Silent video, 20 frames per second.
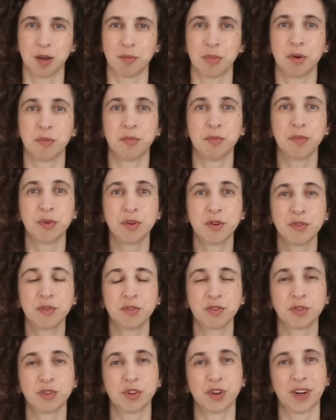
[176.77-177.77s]
but move
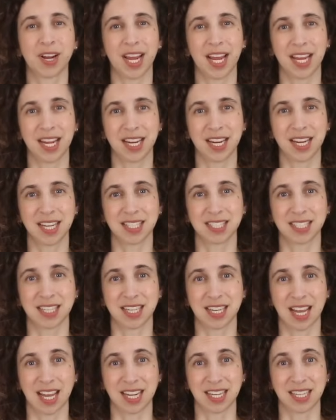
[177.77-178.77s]
through their 80s,
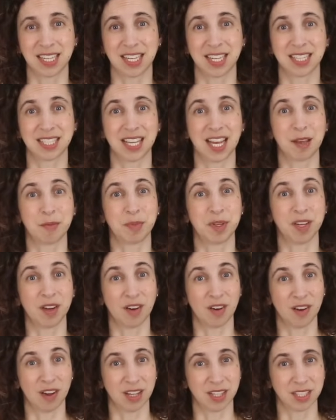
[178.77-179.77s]
90s, and
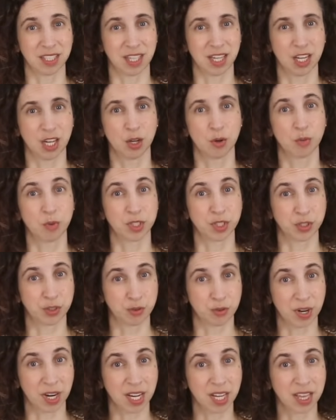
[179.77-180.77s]
beyond with
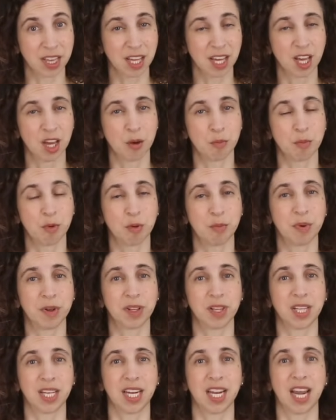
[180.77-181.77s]
strength,
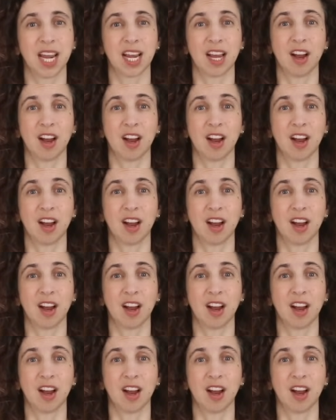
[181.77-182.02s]
mobility, and